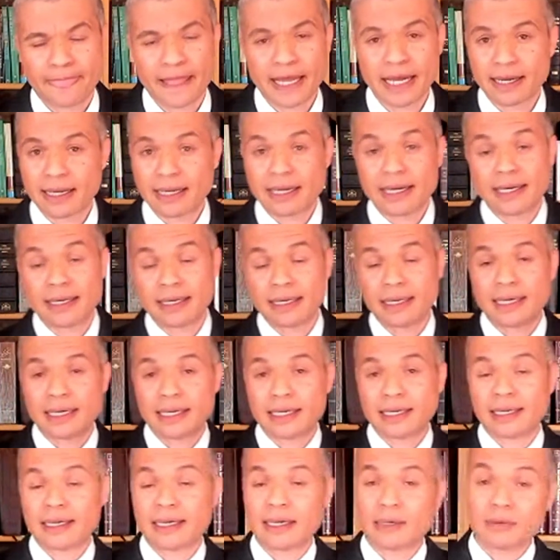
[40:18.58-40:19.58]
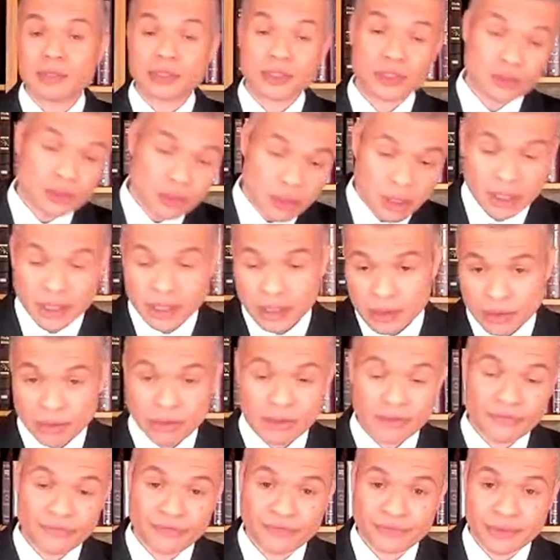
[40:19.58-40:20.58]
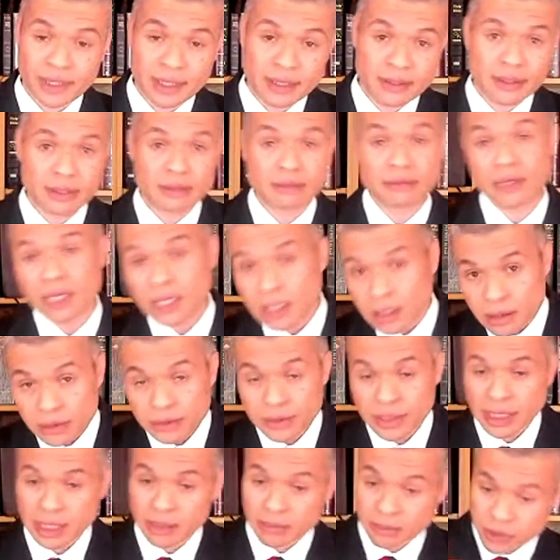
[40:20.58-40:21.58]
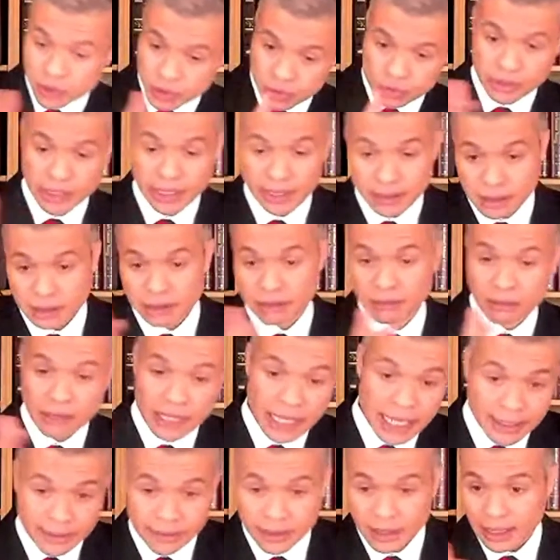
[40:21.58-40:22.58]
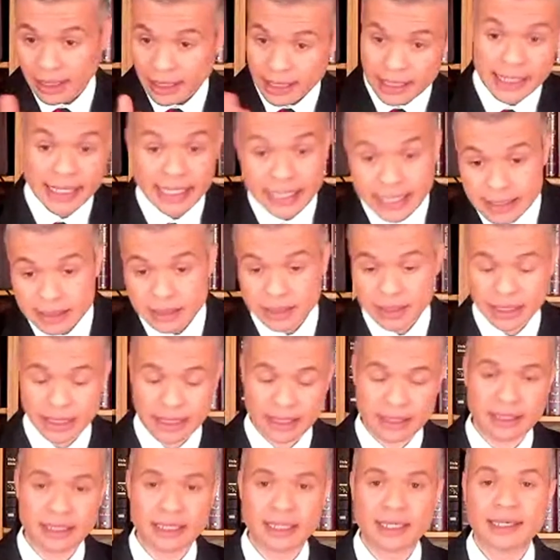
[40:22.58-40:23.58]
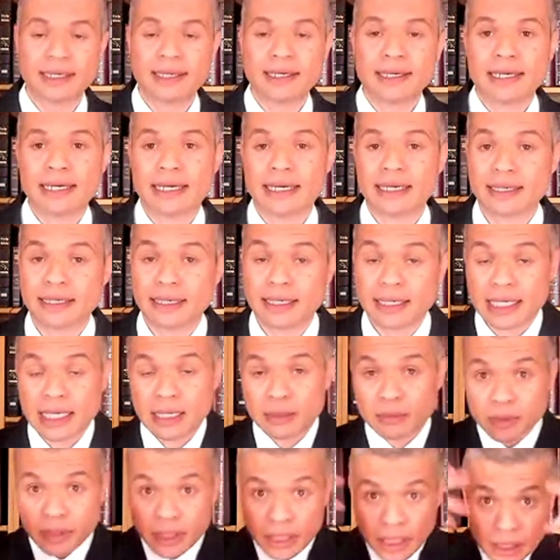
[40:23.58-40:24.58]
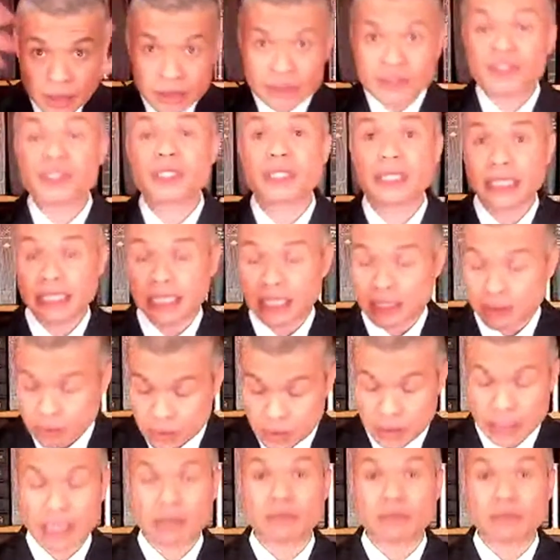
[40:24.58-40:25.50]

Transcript: I was nodding off on the roads. I would straddle the lines, and I would hallucinate.